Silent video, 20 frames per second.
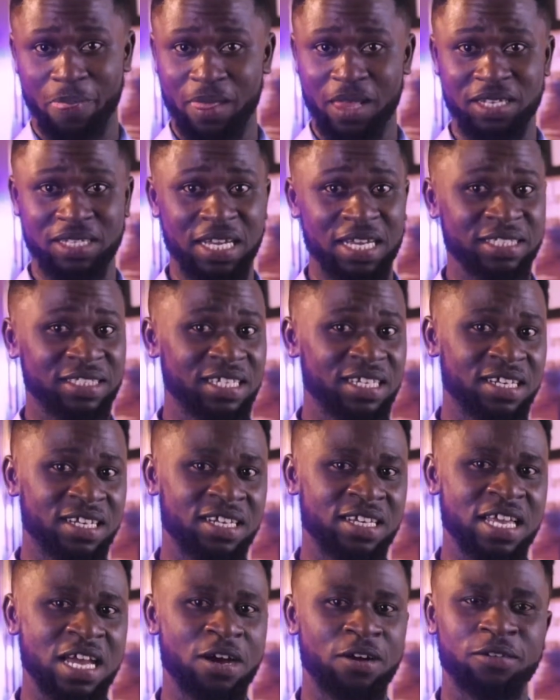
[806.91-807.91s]
as I said
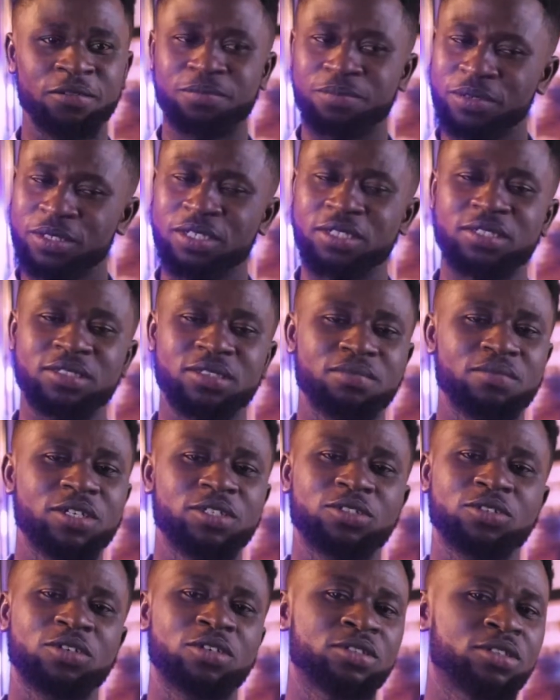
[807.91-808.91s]
earlier on, please make
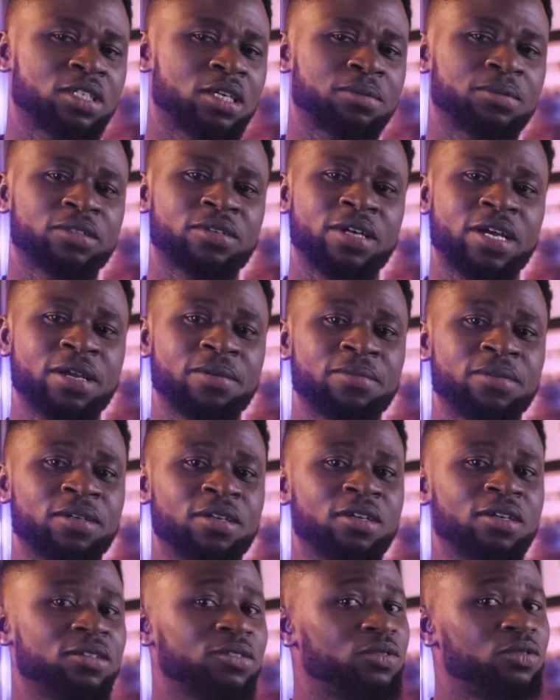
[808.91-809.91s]
sure you subscribe
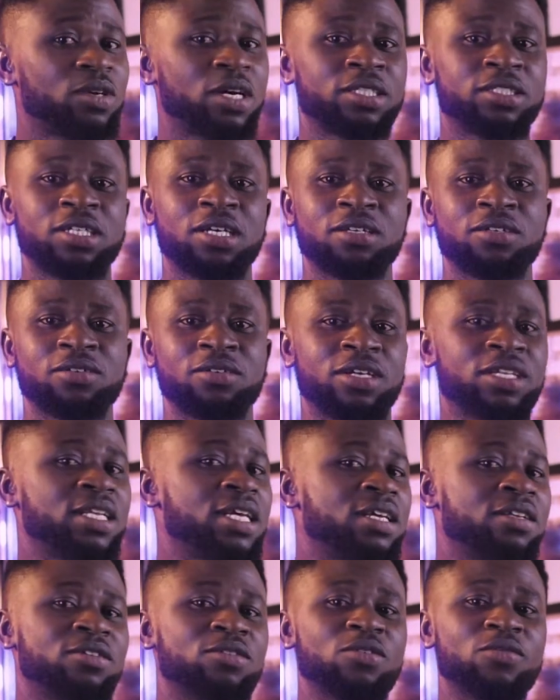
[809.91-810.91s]
to our channel, and
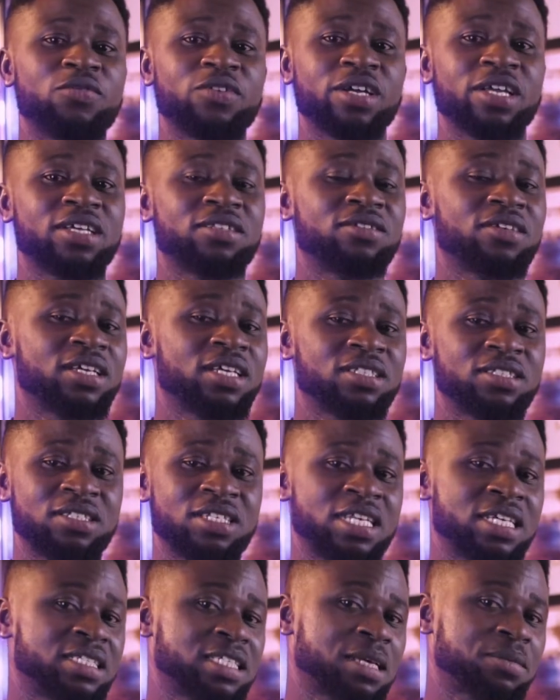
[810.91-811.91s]
then don't forget to hit
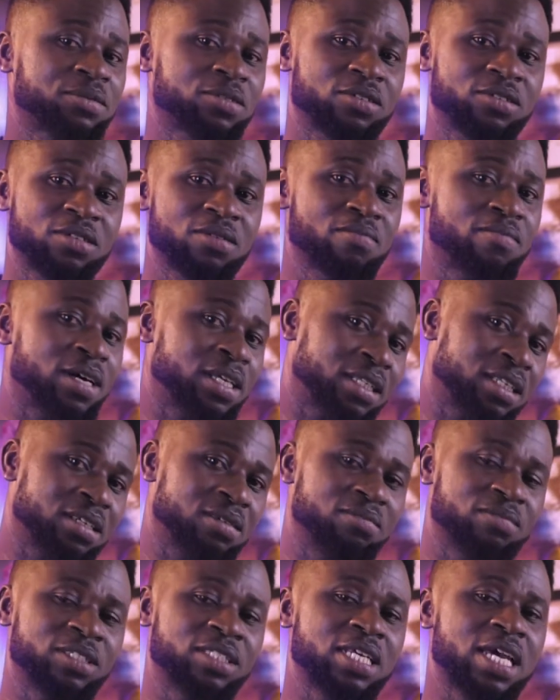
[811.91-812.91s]
the subscription button
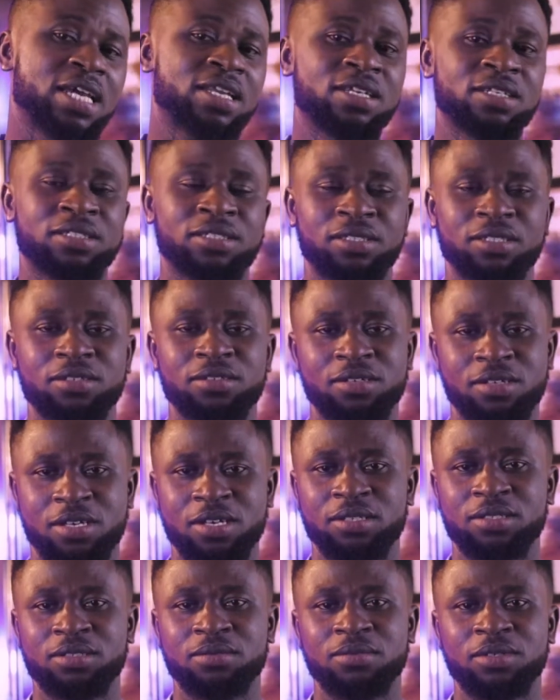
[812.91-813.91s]
beside it. You
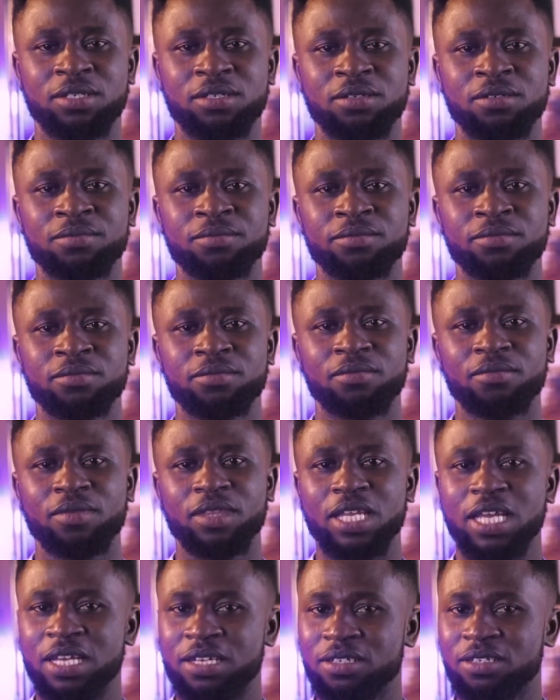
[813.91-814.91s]
get me?
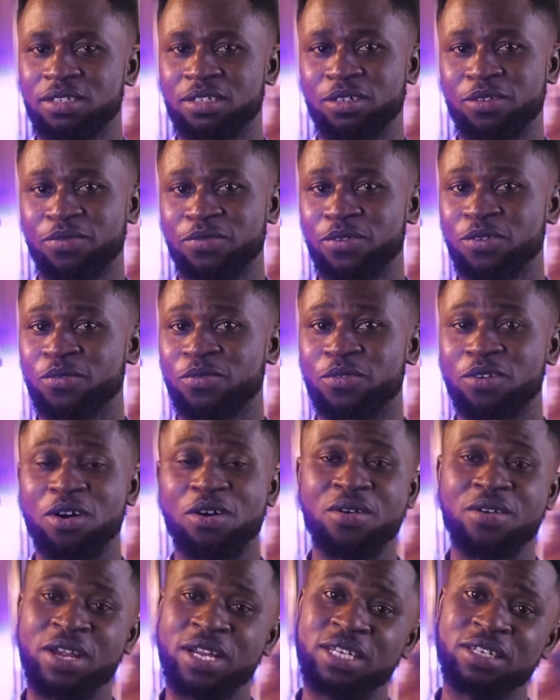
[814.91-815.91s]
And if you've
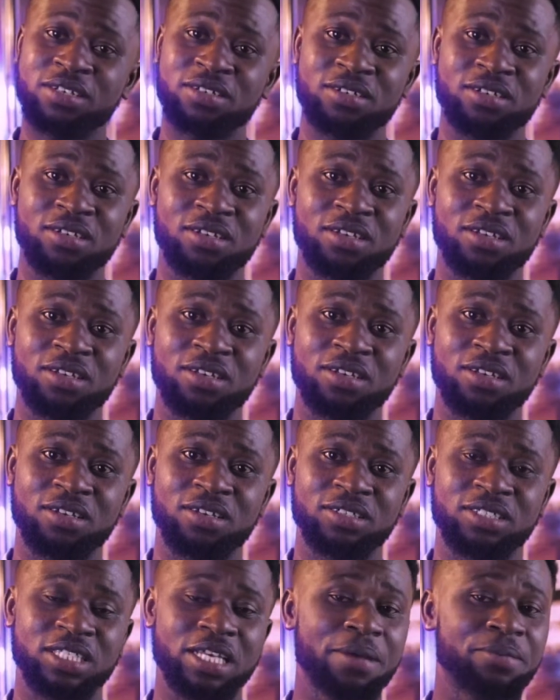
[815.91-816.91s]
already
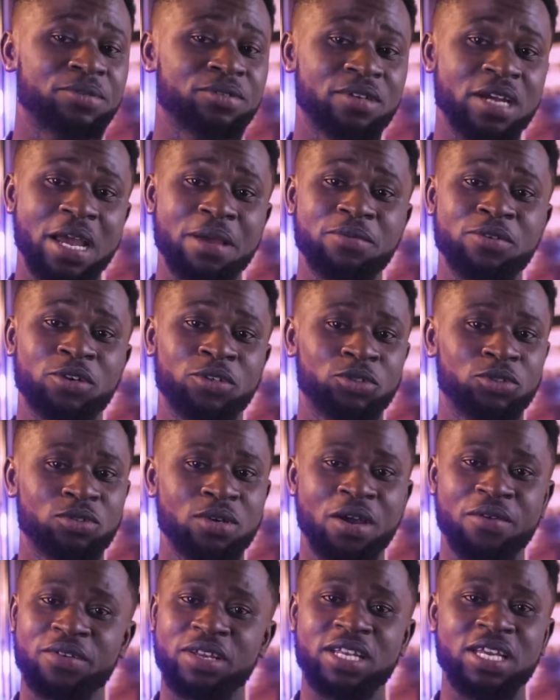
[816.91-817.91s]
subscribed also, I
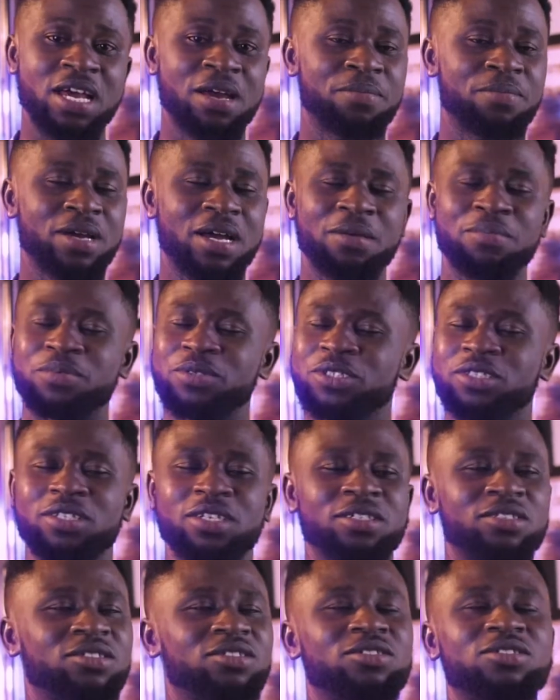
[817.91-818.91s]
really
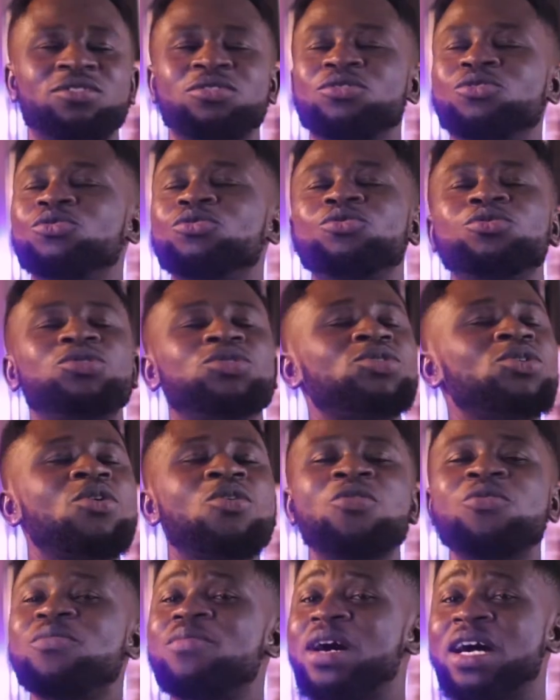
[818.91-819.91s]
appreciate you
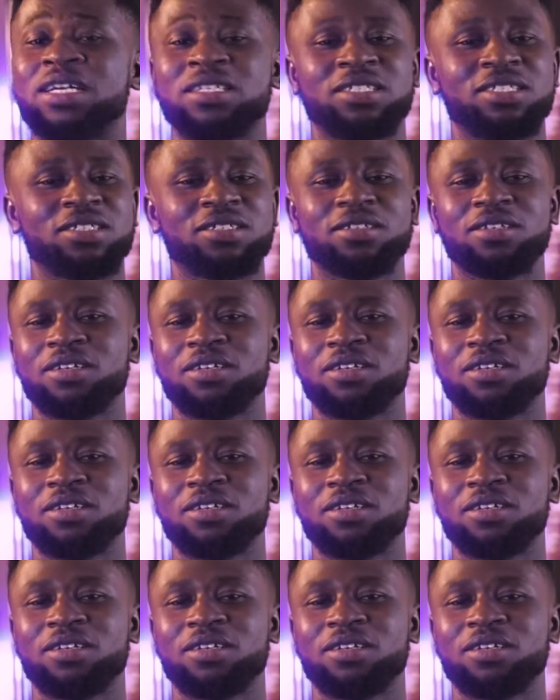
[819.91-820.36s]
so much.